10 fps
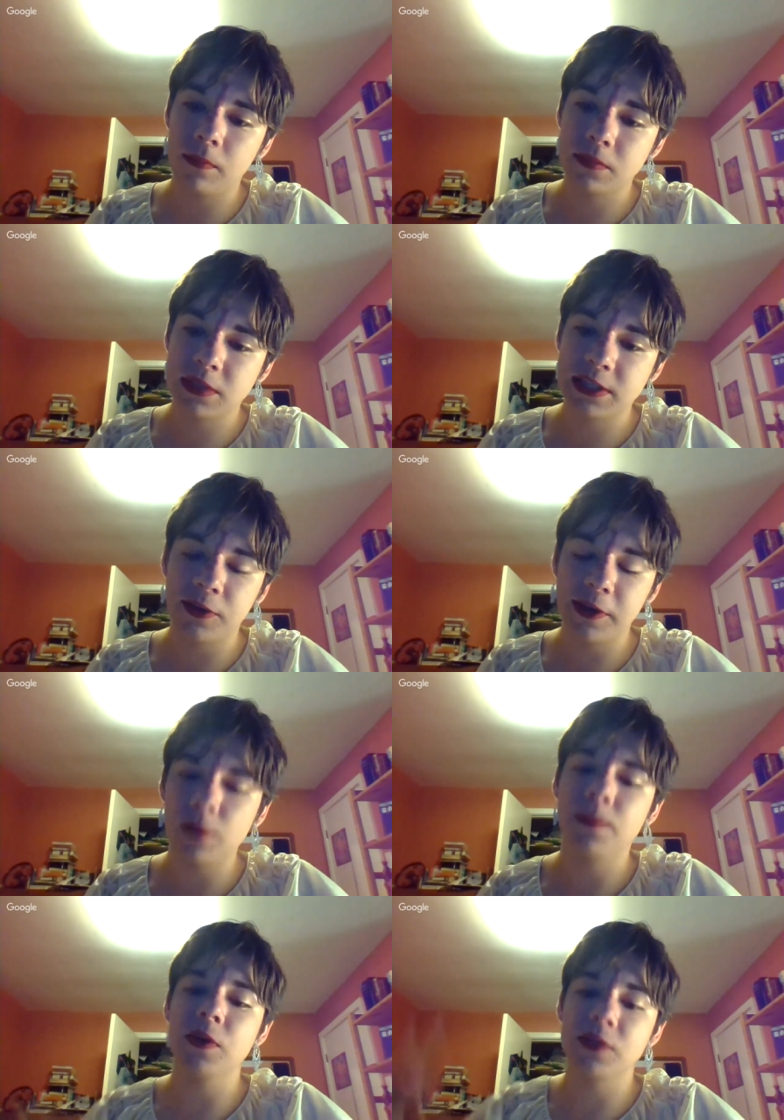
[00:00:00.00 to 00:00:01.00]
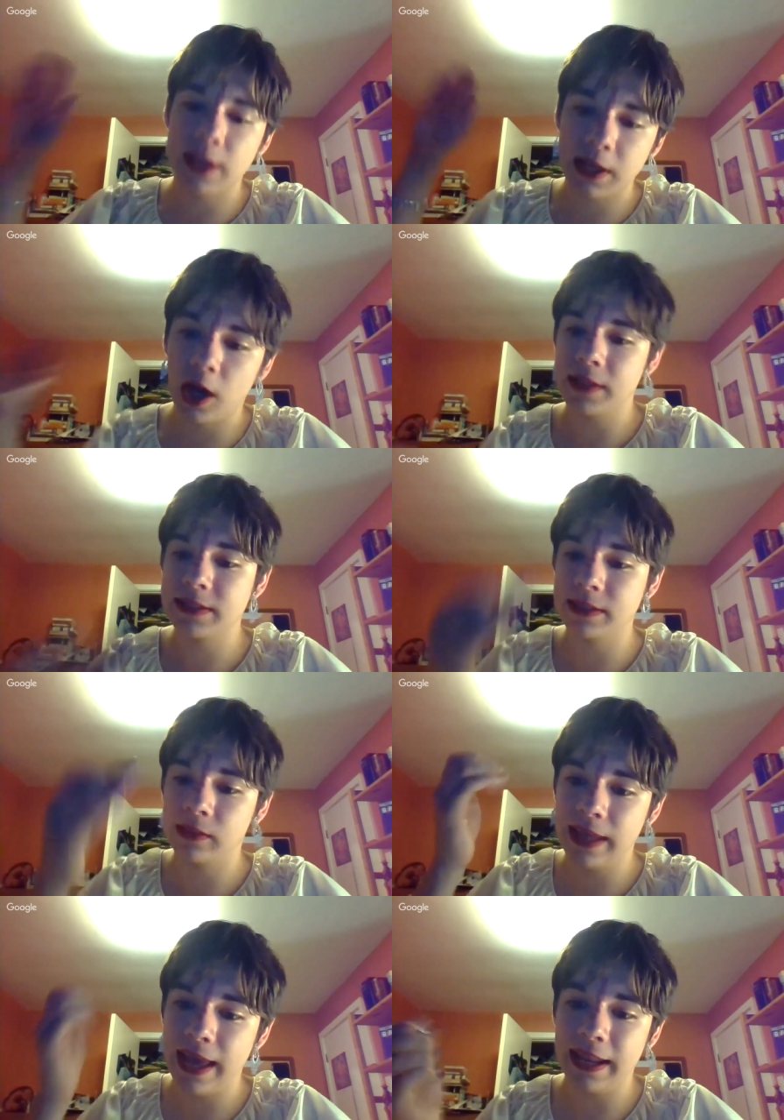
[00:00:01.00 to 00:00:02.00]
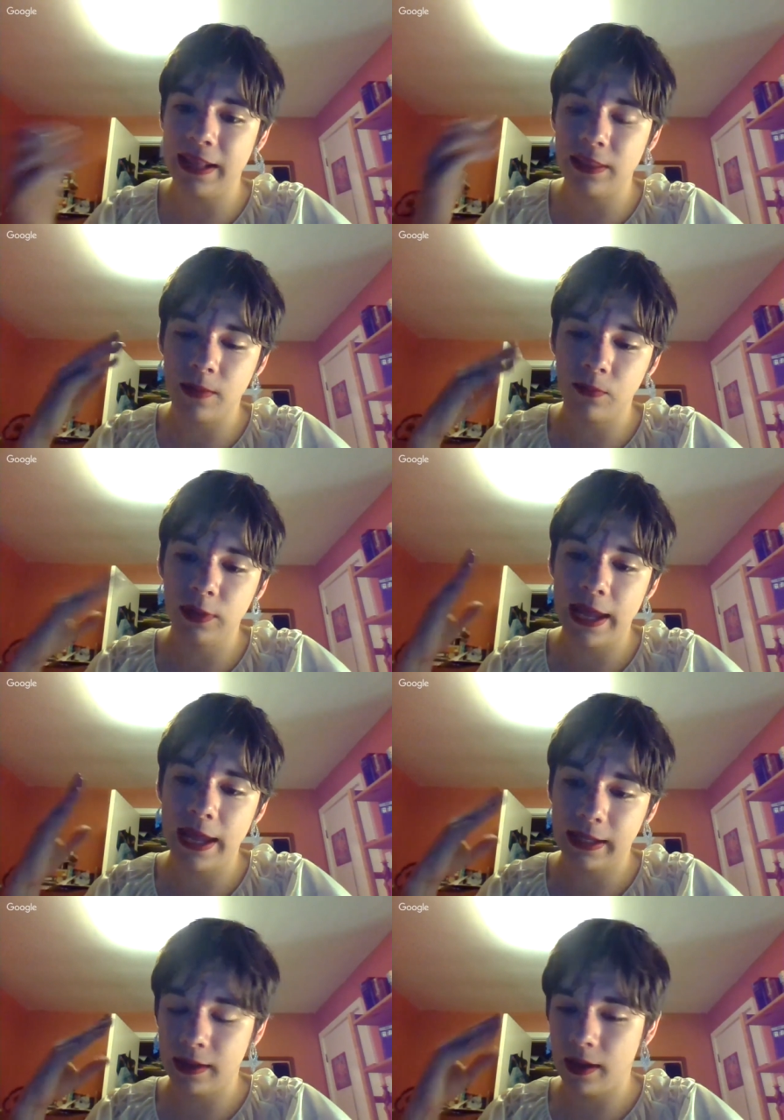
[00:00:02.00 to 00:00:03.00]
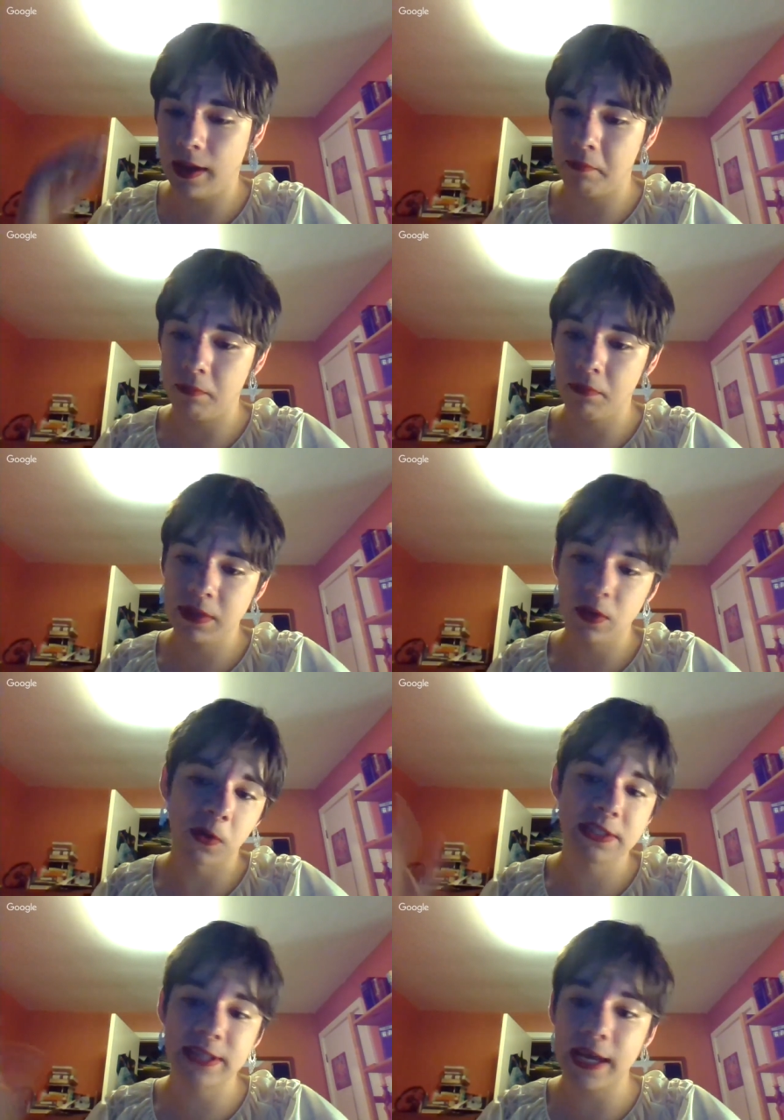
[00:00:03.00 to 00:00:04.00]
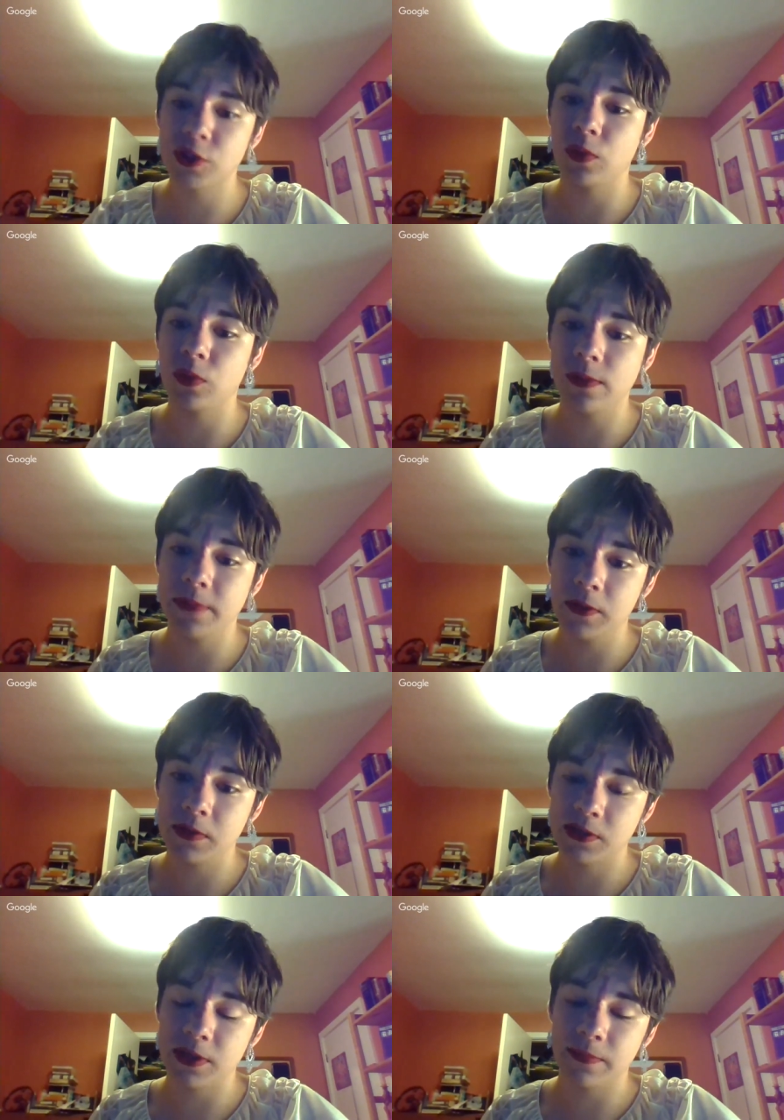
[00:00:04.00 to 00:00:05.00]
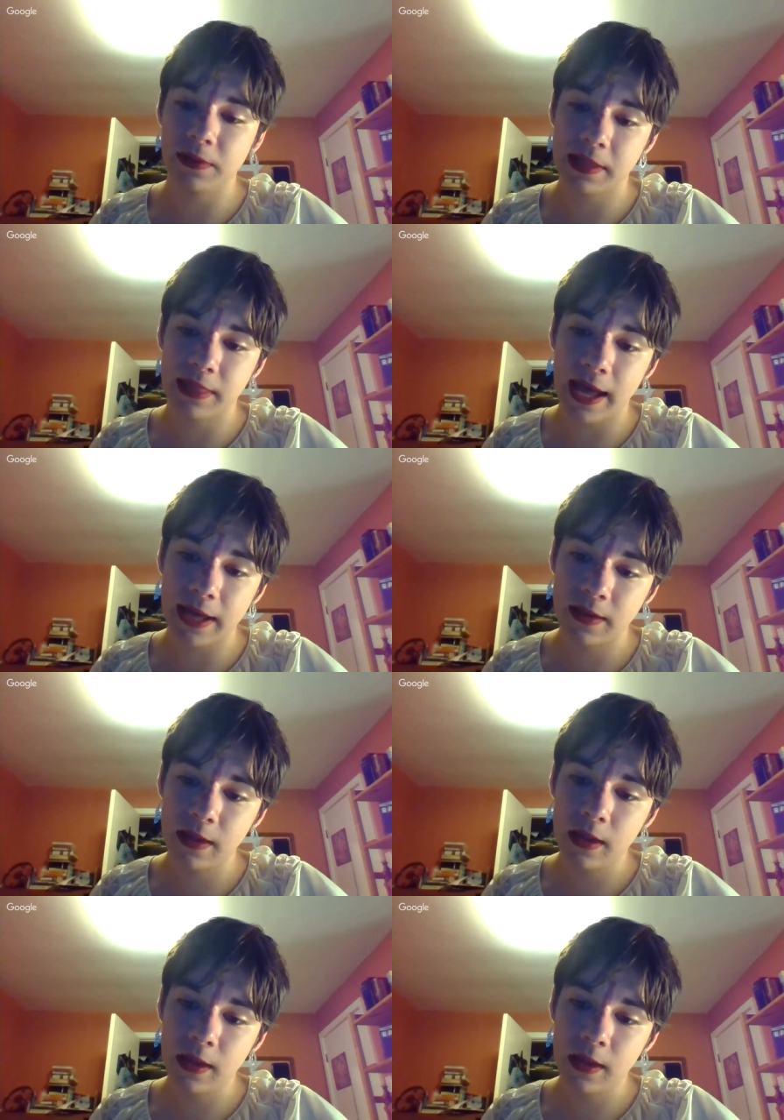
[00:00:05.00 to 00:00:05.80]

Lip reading: serial abuse, like constantly hitting them, like or sexual abuse or something like that,